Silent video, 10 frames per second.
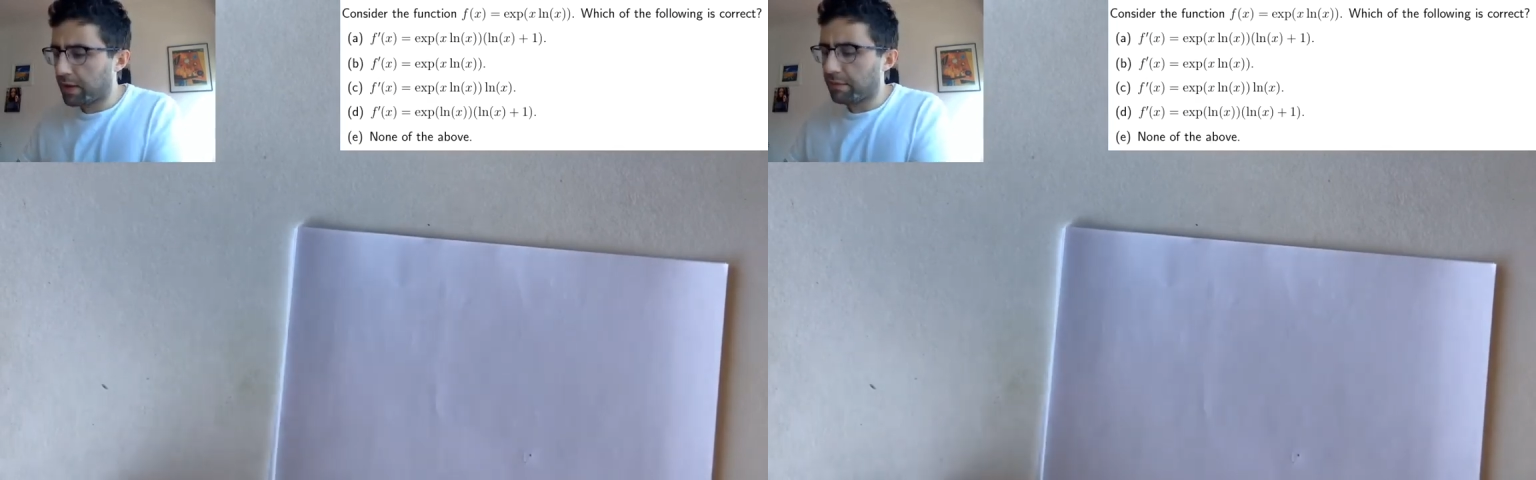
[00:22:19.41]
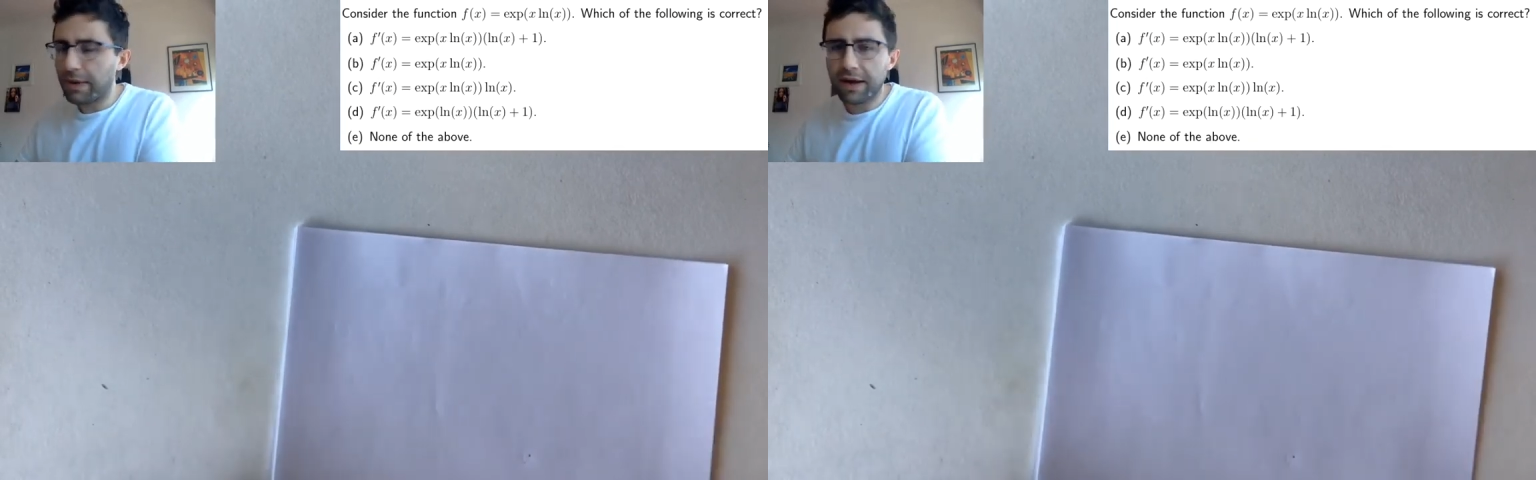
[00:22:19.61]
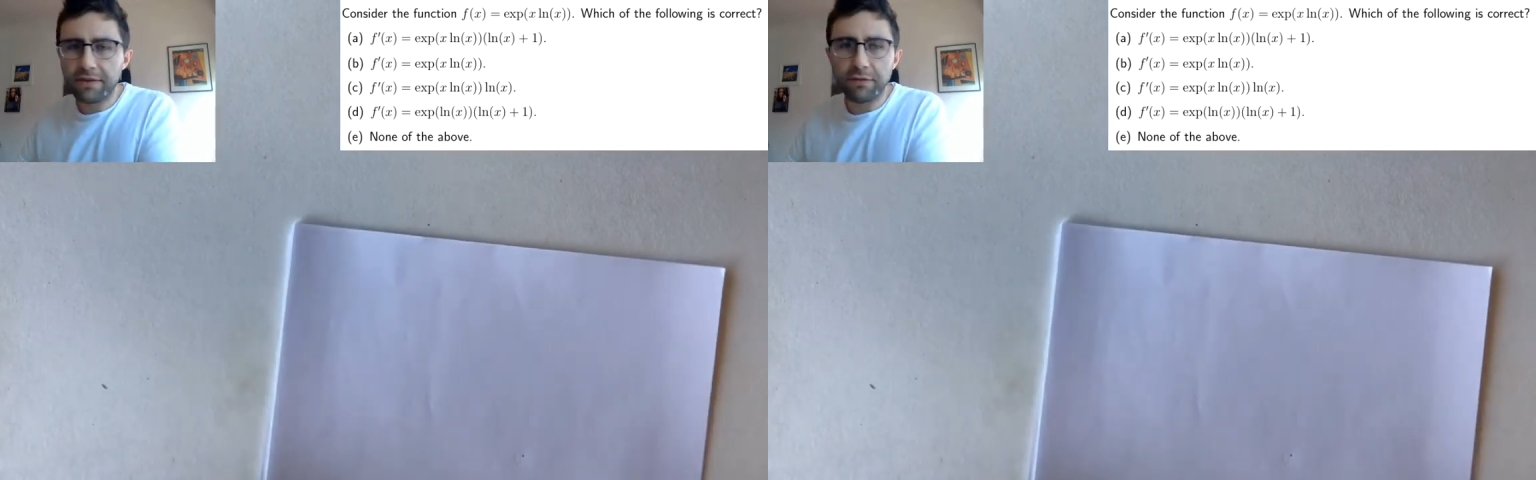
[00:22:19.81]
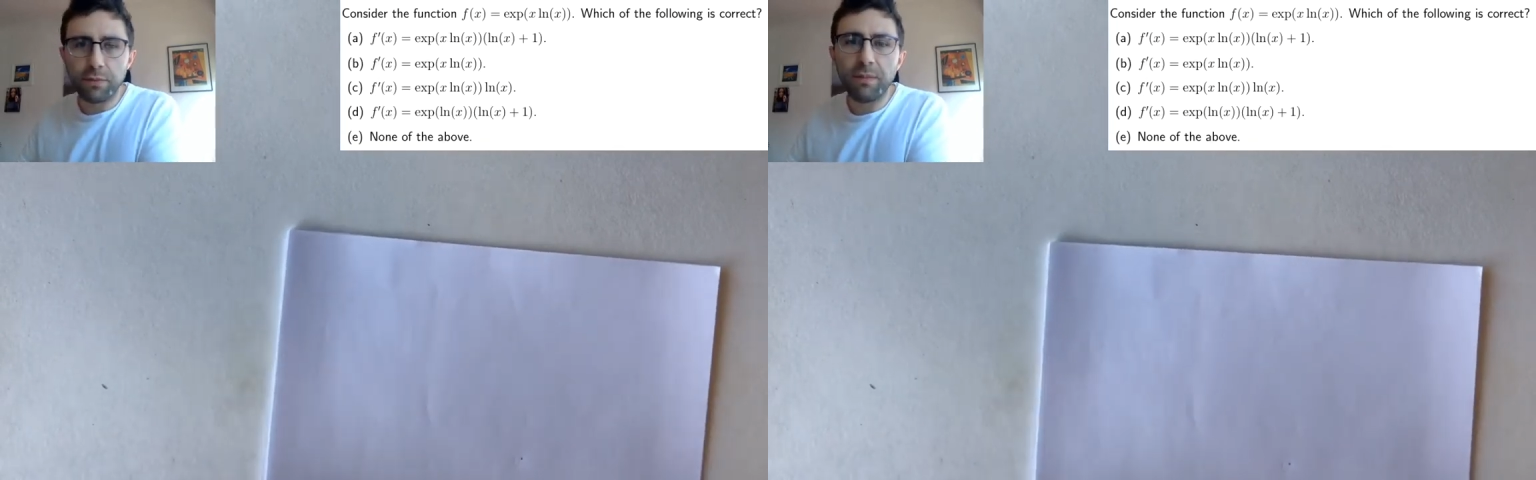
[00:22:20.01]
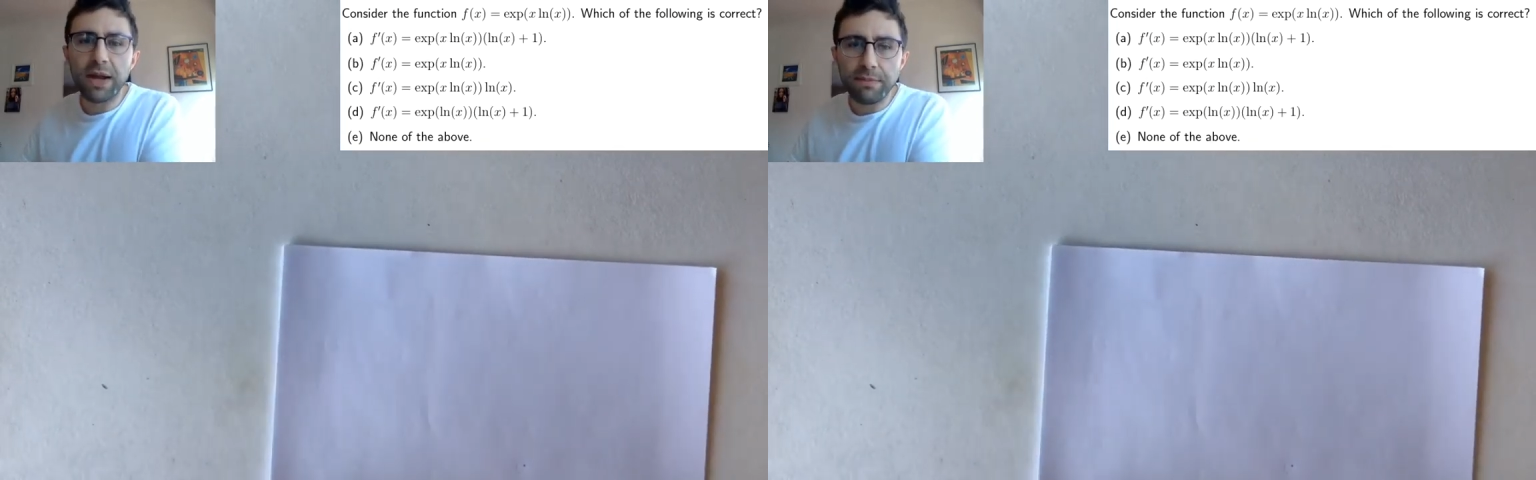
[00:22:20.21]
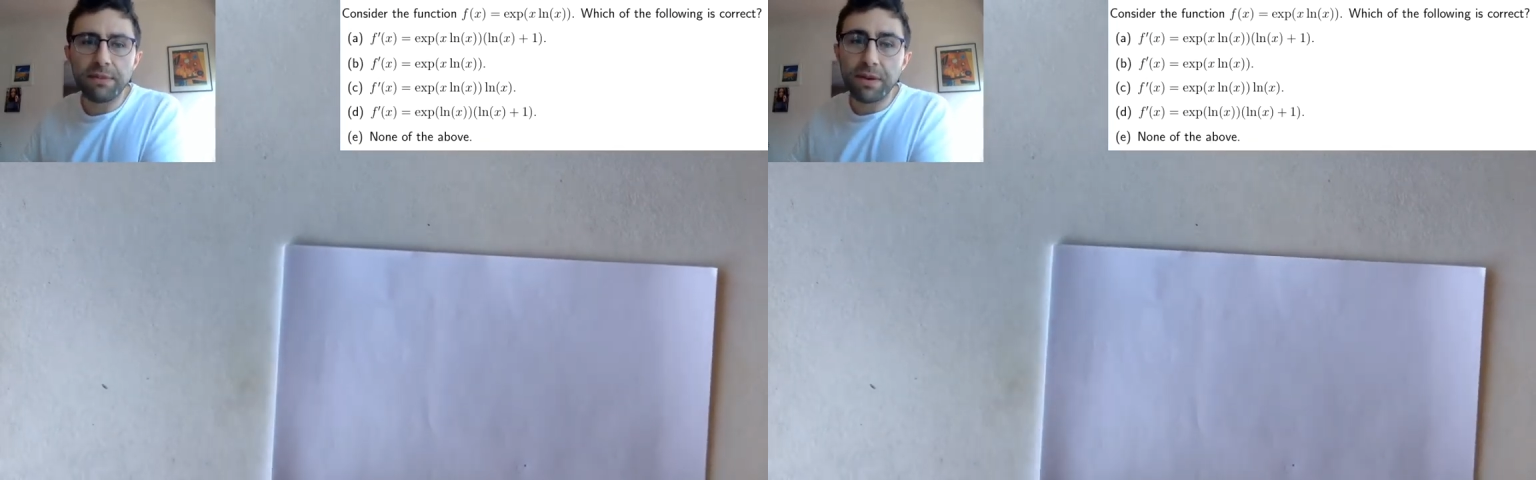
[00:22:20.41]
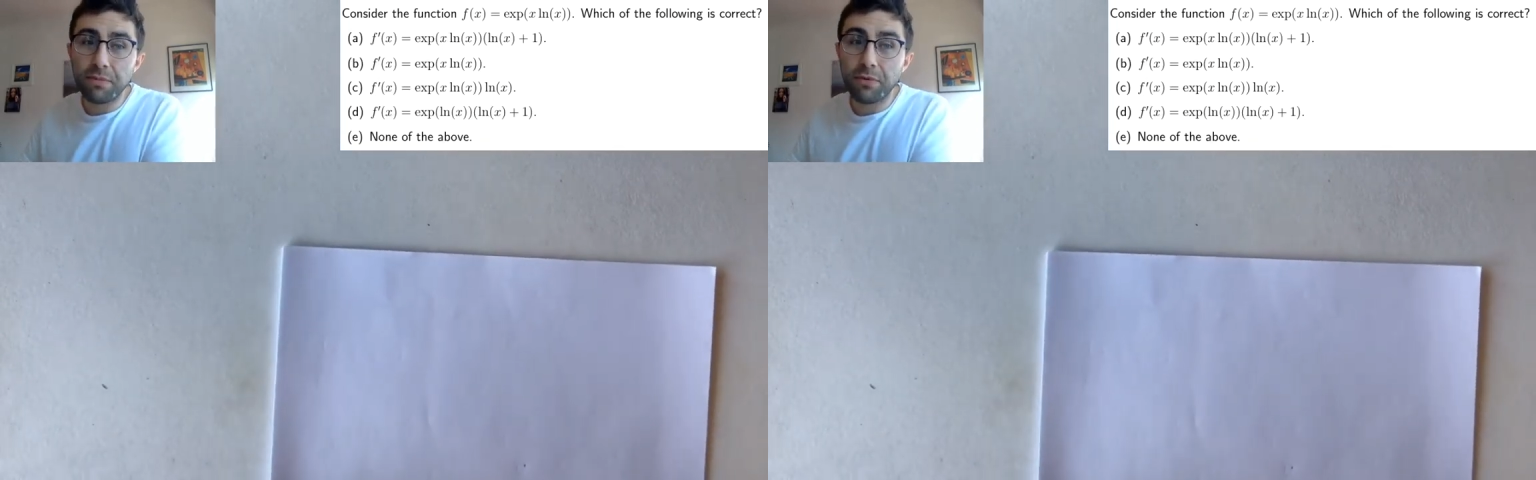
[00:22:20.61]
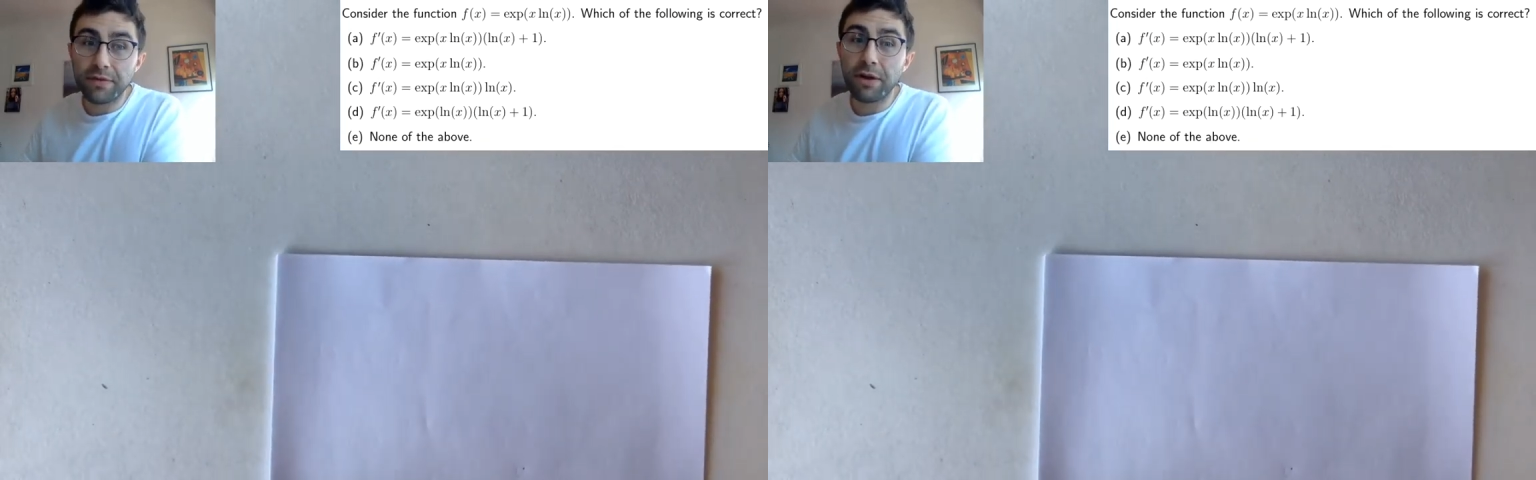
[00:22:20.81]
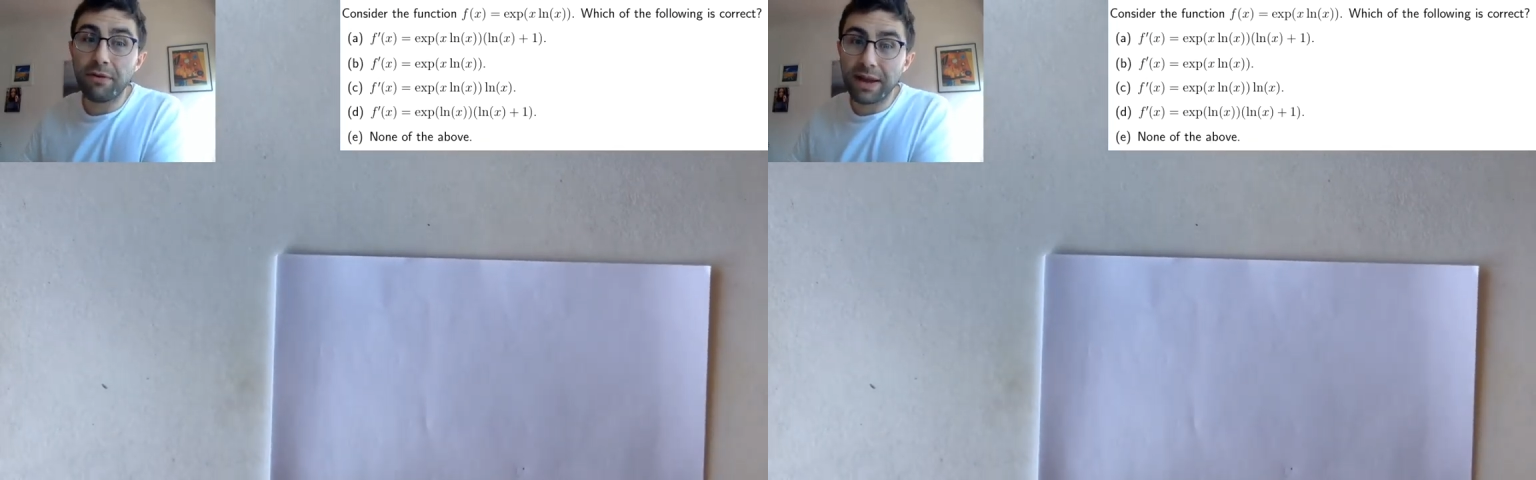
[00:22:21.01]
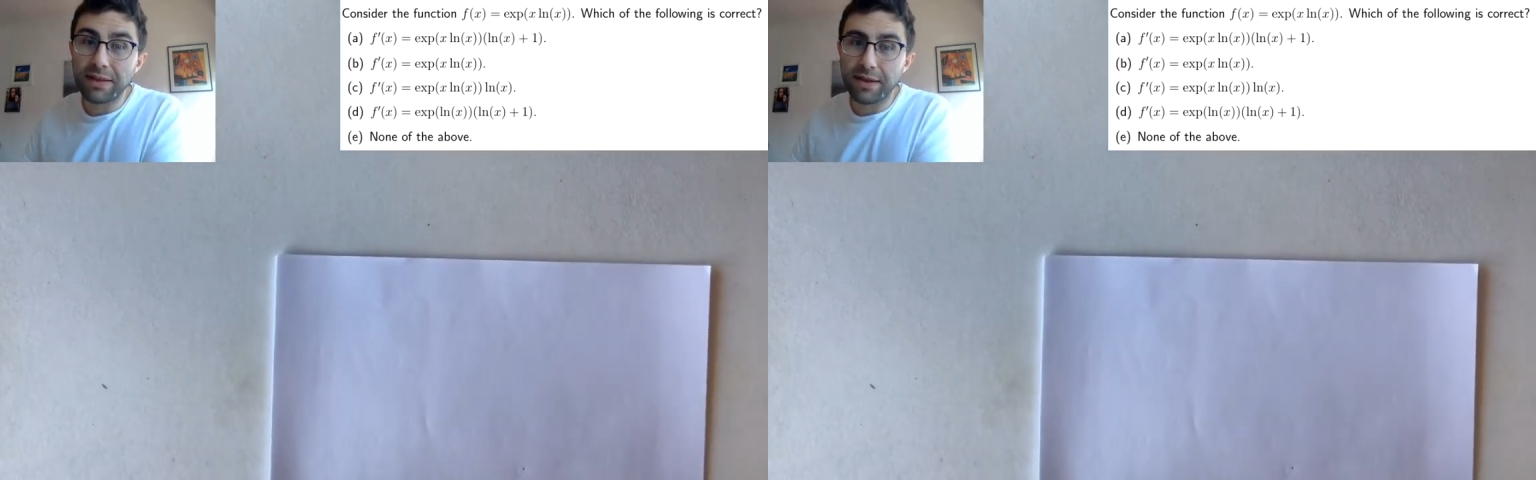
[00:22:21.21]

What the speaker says: maths might be a bit more direct